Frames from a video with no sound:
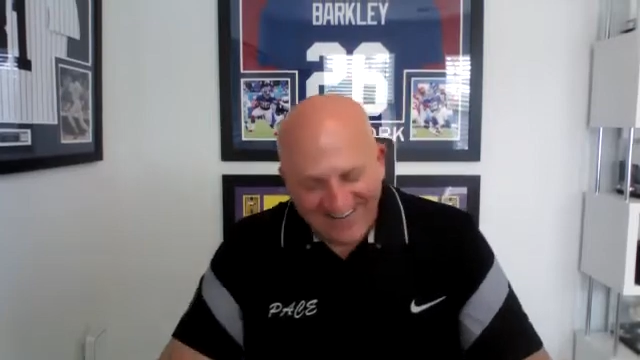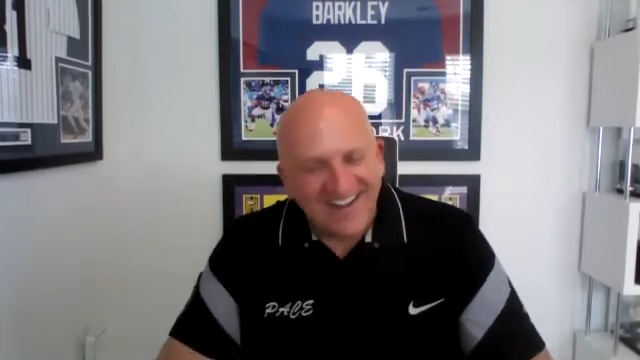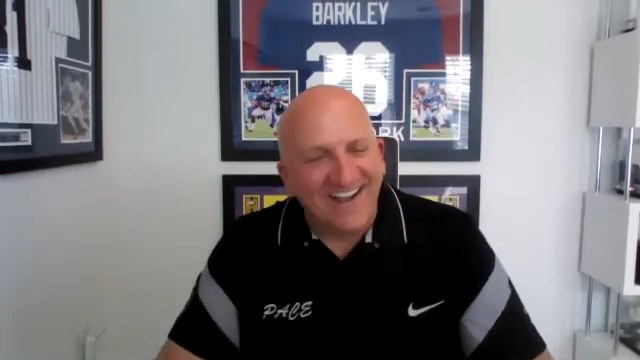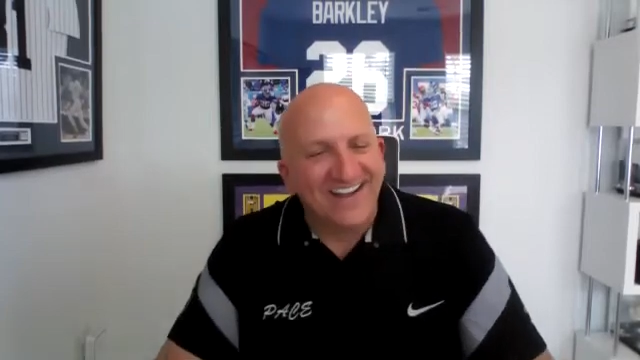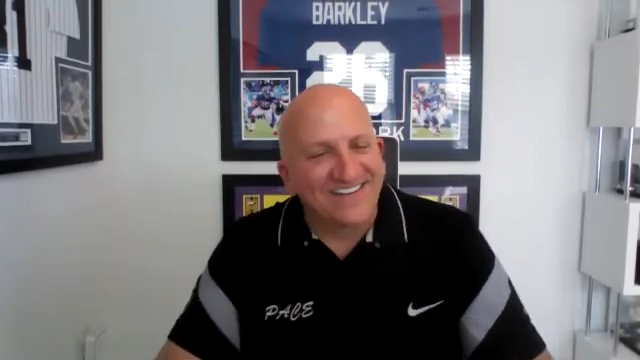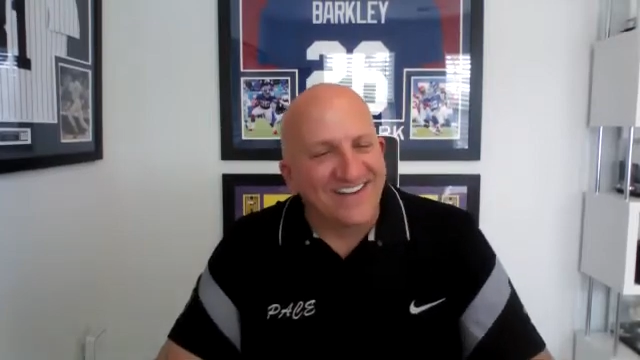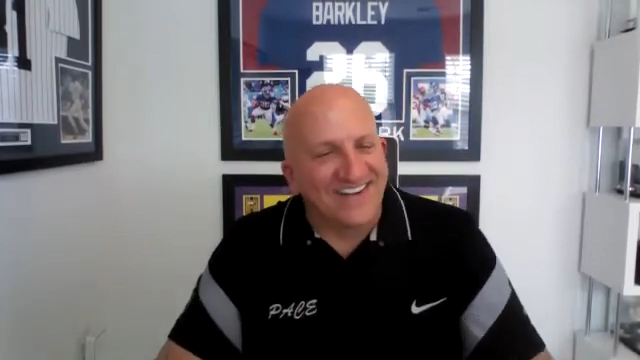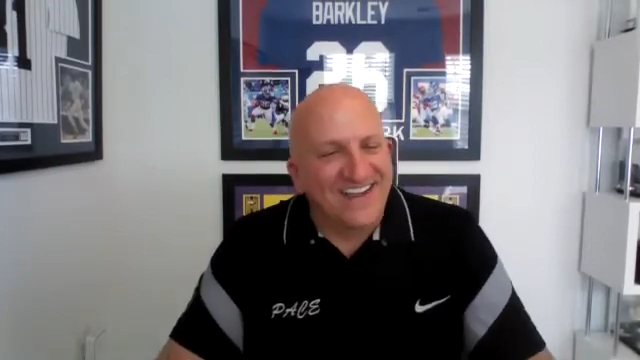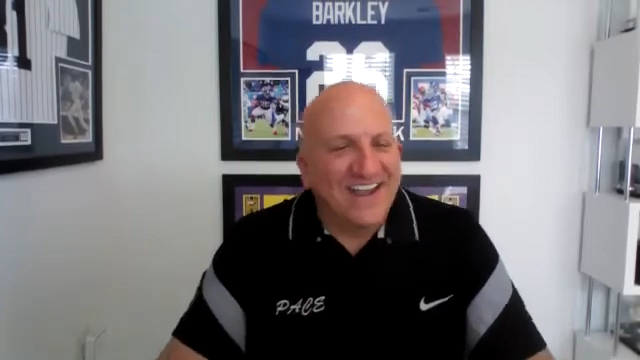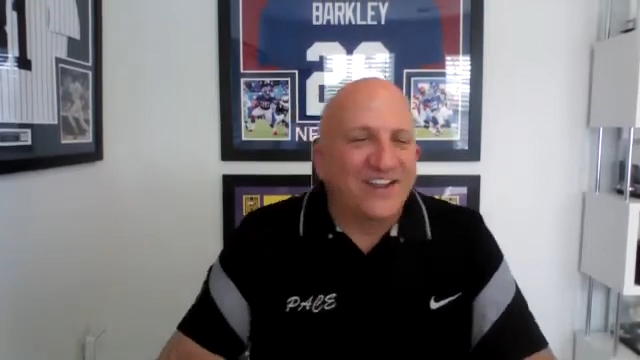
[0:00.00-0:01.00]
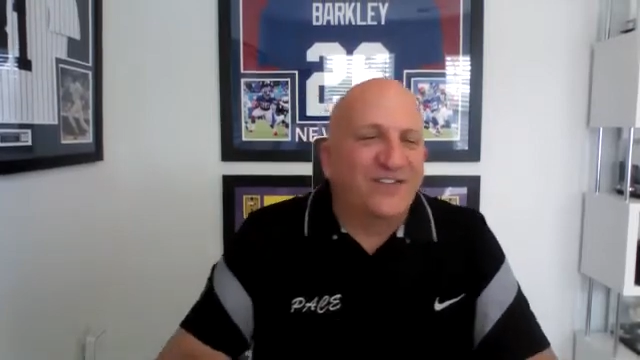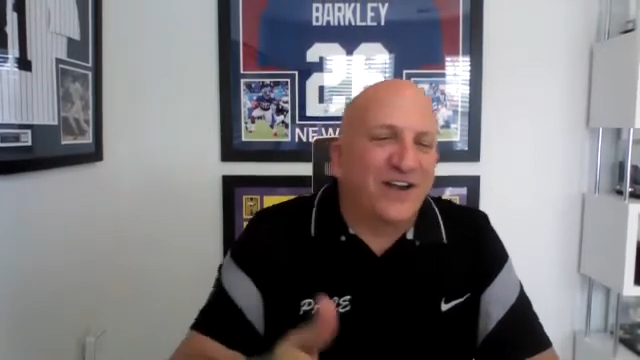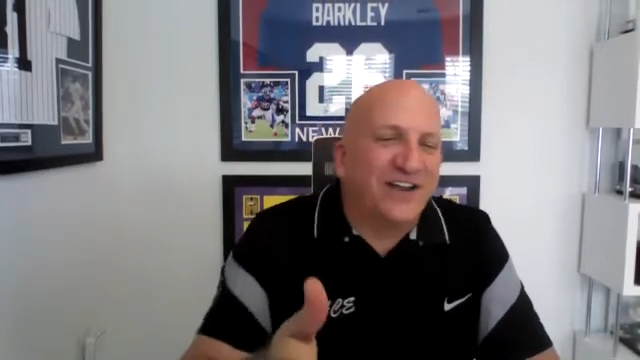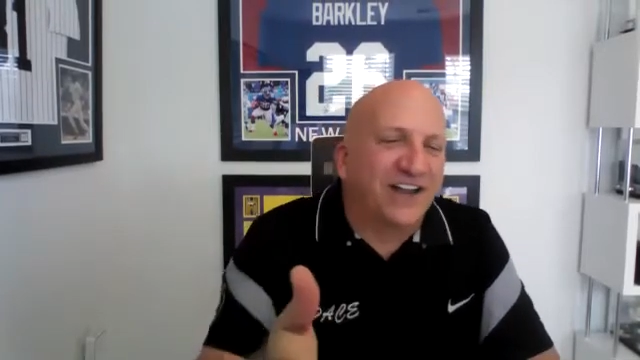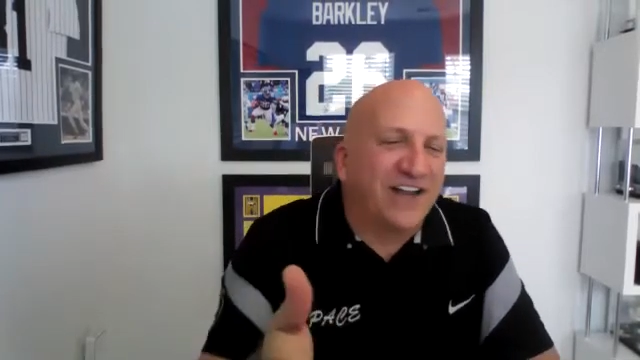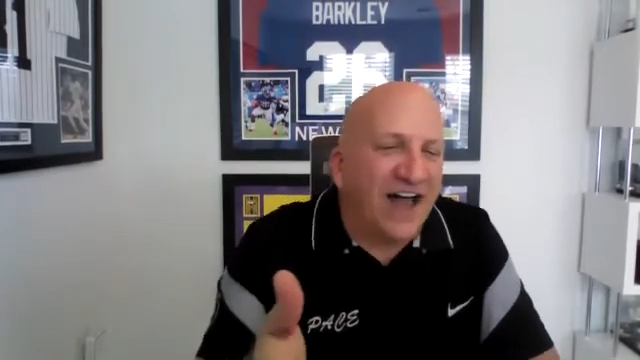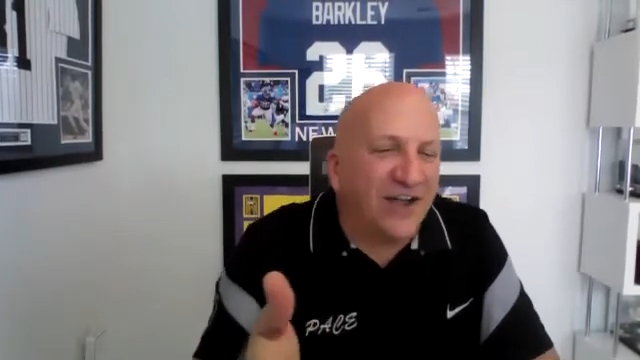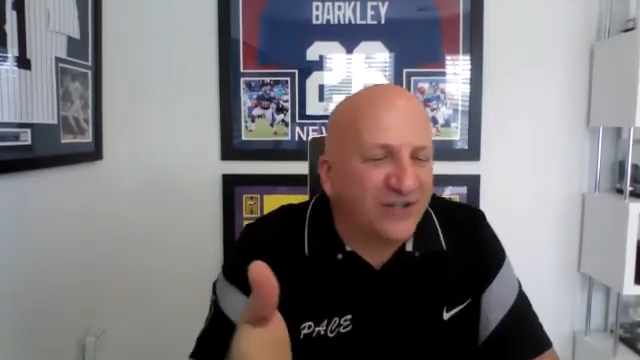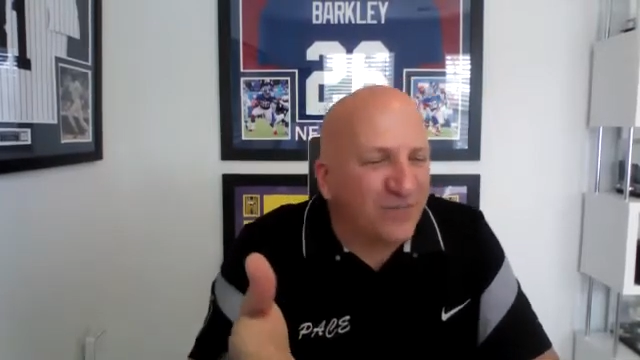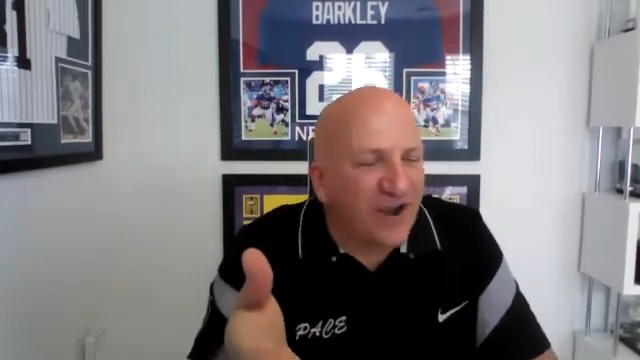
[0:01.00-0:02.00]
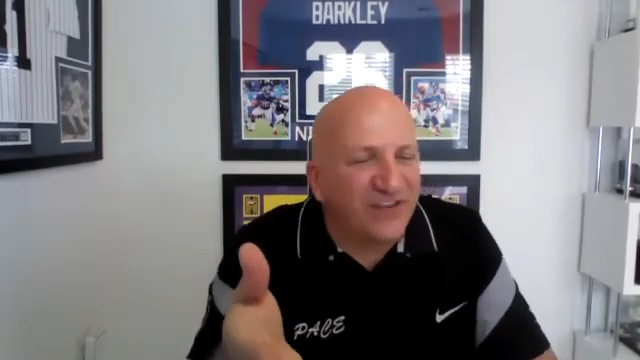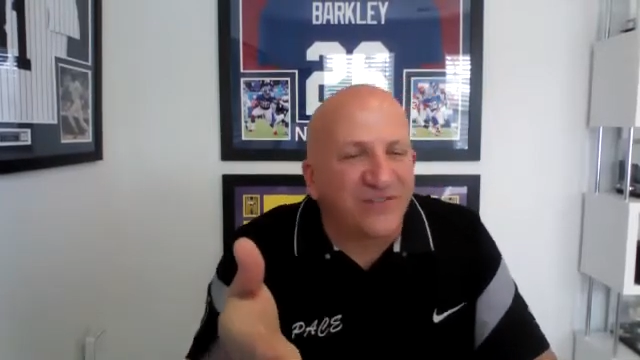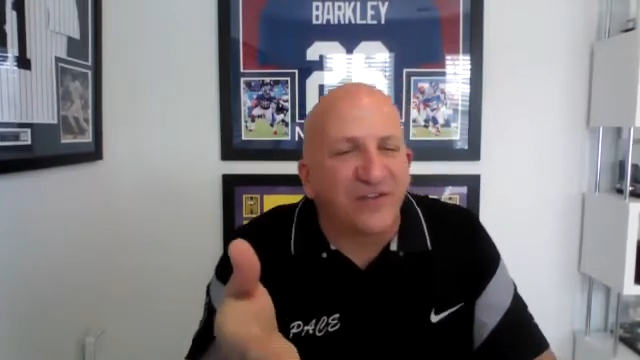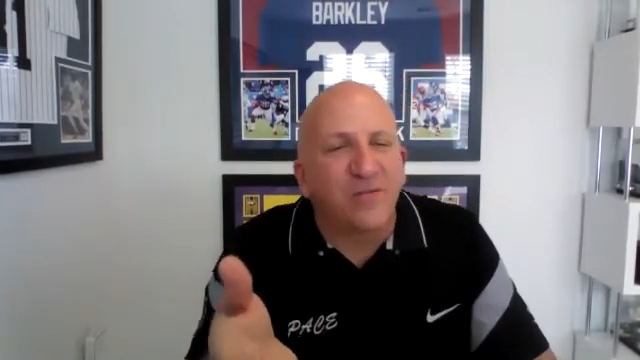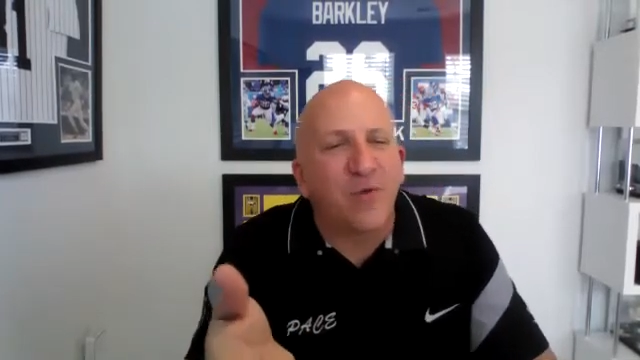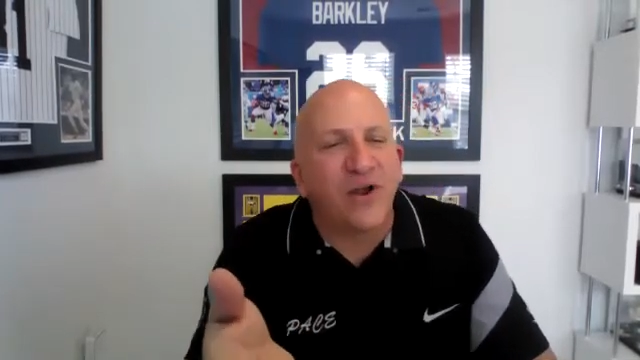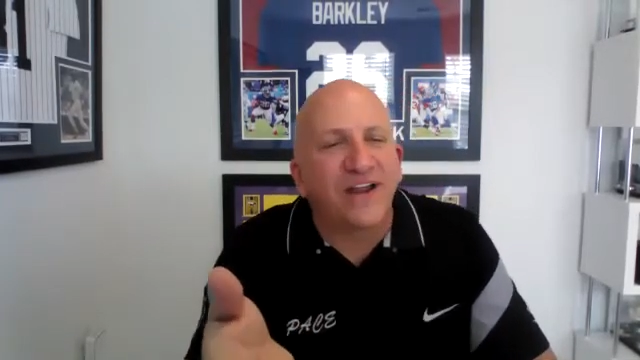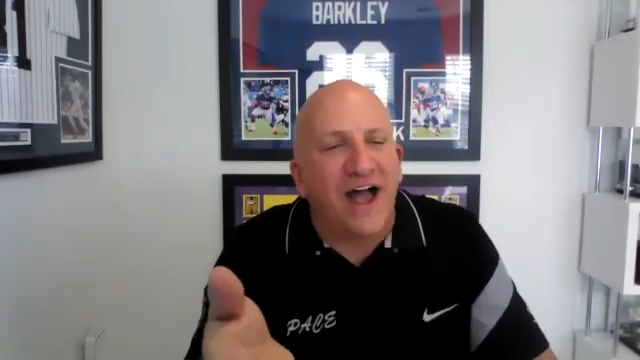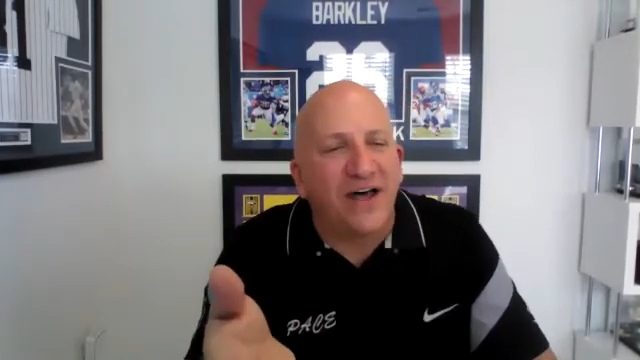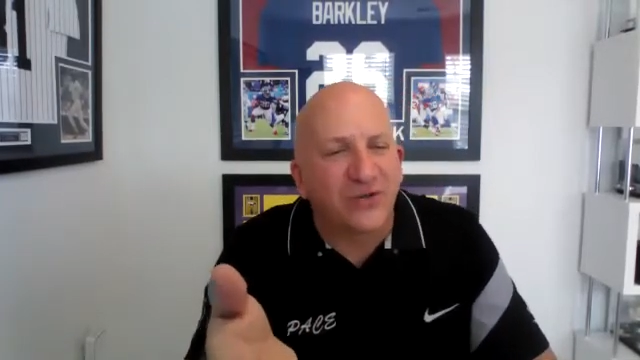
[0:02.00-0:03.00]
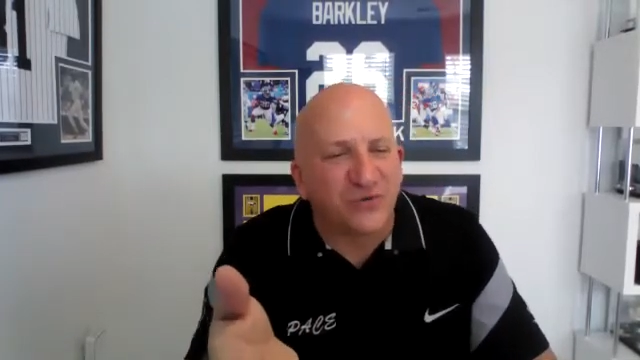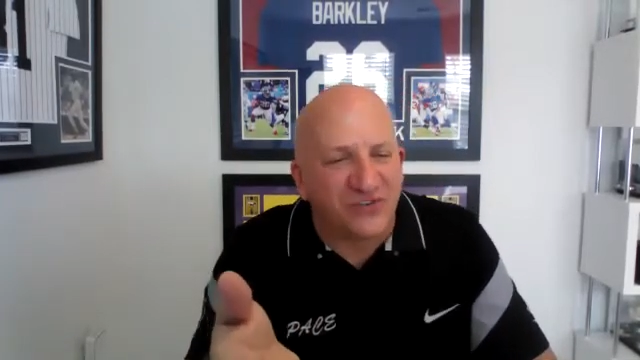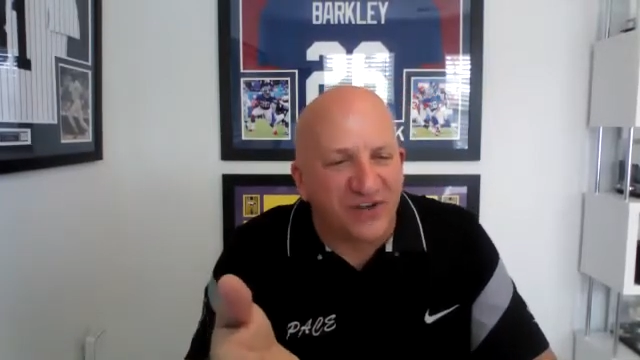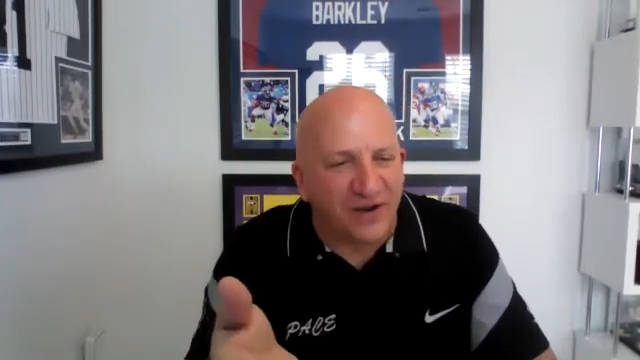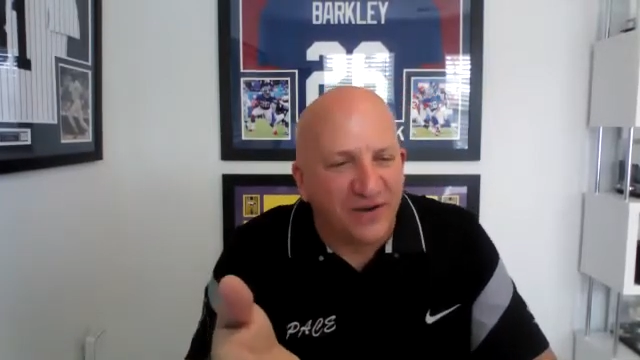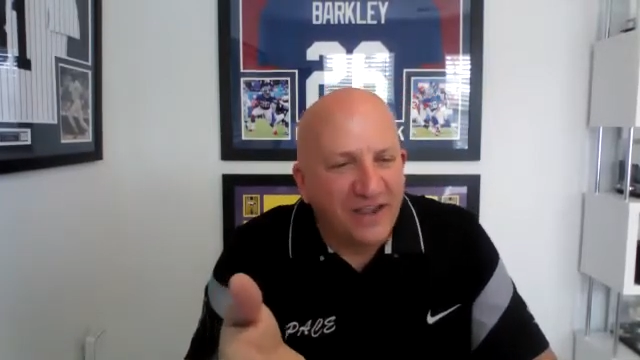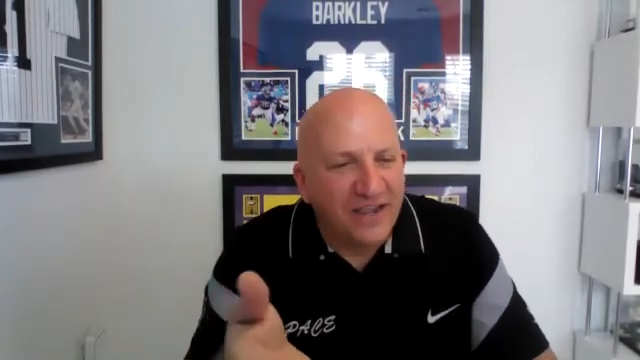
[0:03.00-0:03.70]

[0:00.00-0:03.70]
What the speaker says: It's funny. The president for Lemoyne College was there.